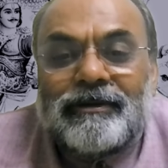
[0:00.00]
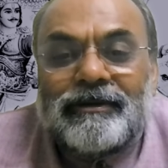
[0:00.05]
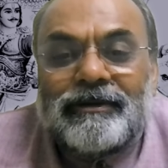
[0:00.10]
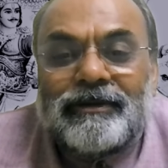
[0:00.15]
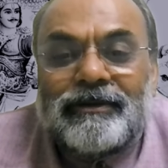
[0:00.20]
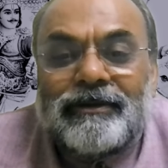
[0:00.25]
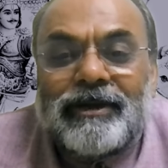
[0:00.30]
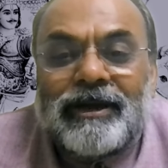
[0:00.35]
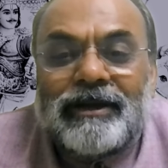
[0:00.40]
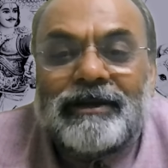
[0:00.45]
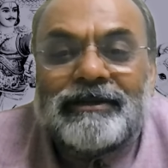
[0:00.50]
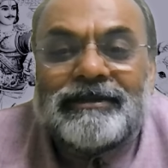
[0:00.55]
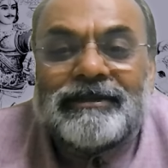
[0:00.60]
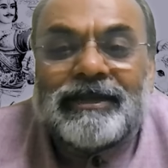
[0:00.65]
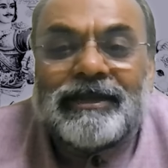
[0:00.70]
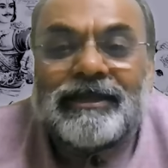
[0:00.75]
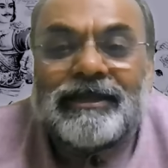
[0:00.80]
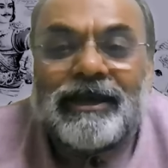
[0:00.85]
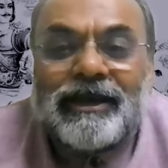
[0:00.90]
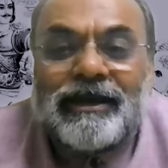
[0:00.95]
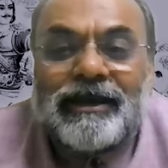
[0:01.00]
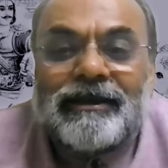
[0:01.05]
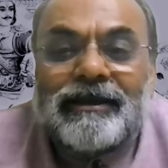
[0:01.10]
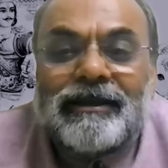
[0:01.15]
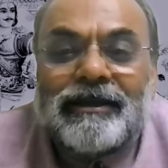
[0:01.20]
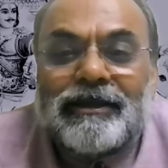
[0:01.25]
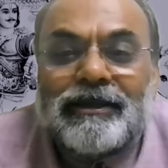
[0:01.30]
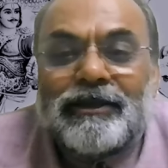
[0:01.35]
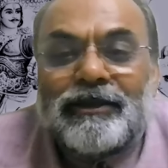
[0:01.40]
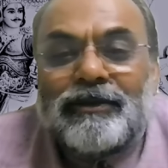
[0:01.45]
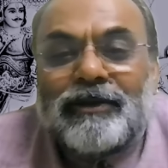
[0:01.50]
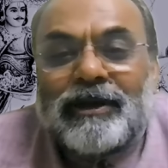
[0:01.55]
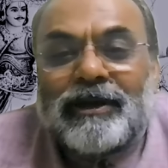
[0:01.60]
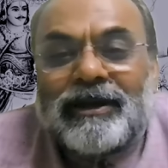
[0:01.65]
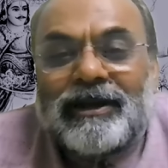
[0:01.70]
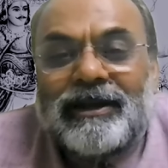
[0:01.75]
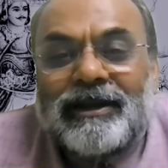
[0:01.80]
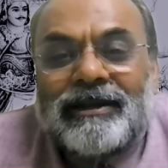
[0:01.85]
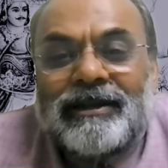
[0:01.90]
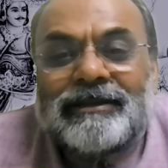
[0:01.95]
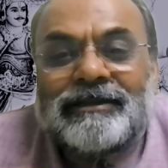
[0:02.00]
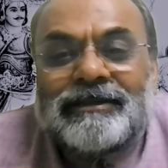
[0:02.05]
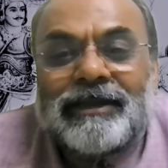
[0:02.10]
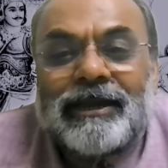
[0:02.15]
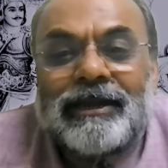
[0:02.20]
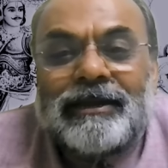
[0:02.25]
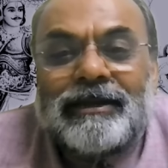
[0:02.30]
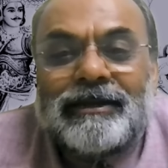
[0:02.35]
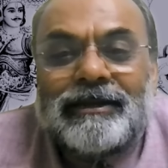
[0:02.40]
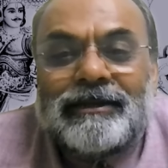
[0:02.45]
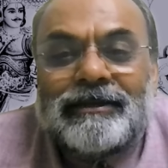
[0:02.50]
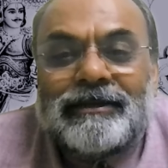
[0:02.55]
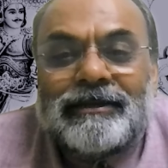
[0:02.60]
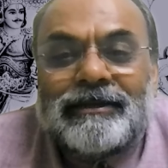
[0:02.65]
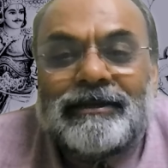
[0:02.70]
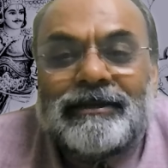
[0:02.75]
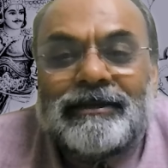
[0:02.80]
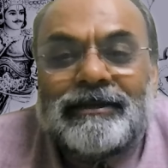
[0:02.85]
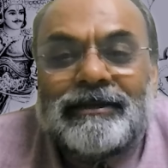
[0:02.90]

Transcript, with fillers: You can't say that. You are a data scientist,